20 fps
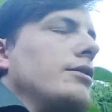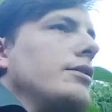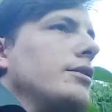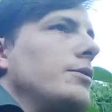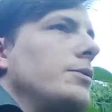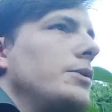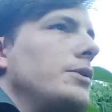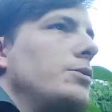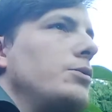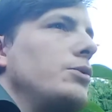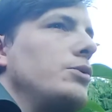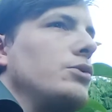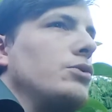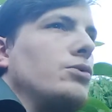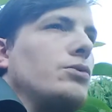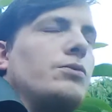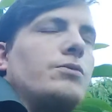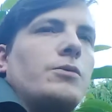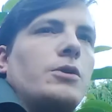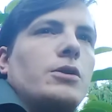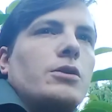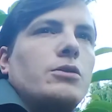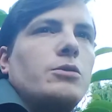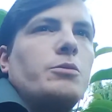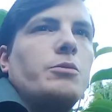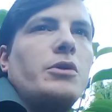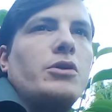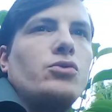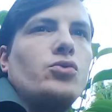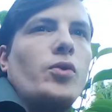He's
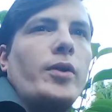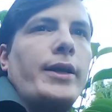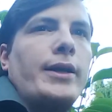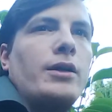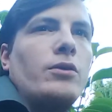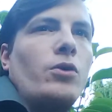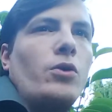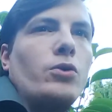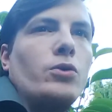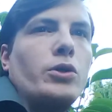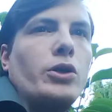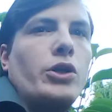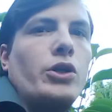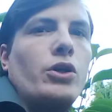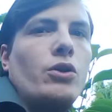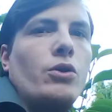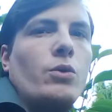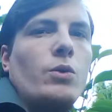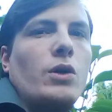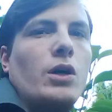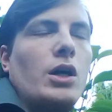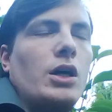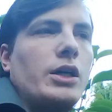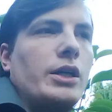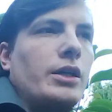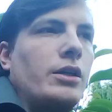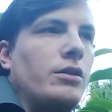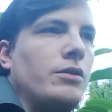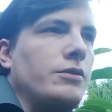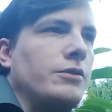been a regular on
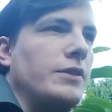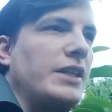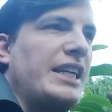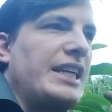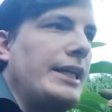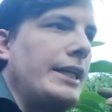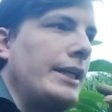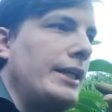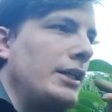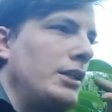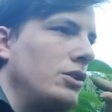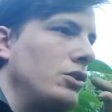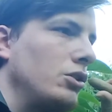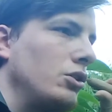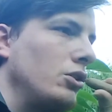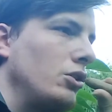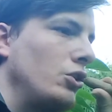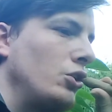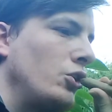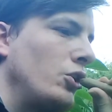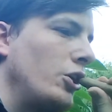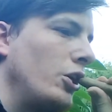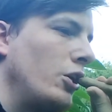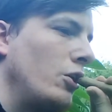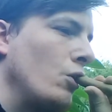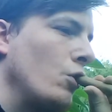QI for years, and